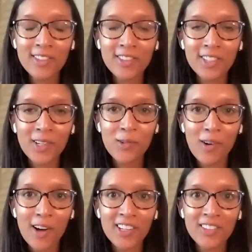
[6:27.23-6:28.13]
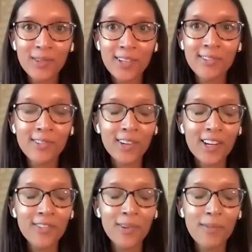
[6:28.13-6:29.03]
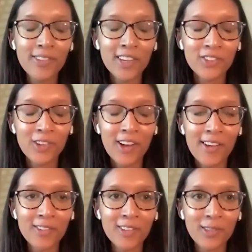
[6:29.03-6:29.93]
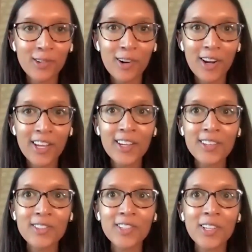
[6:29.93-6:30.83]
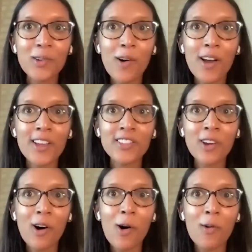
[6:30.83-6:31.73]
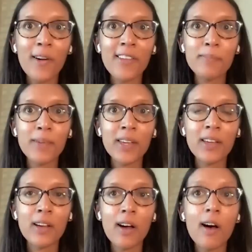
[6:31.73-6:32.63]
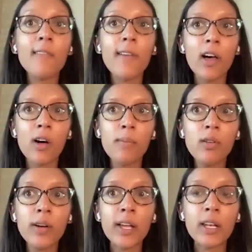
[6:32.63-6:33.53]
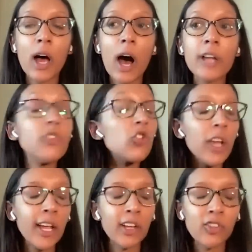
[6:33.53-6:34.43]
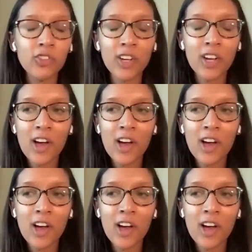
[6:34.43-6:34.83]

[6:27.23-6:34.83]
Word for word: Do you want it to be free from centralized authority? And do you want it to always be available and unchanged?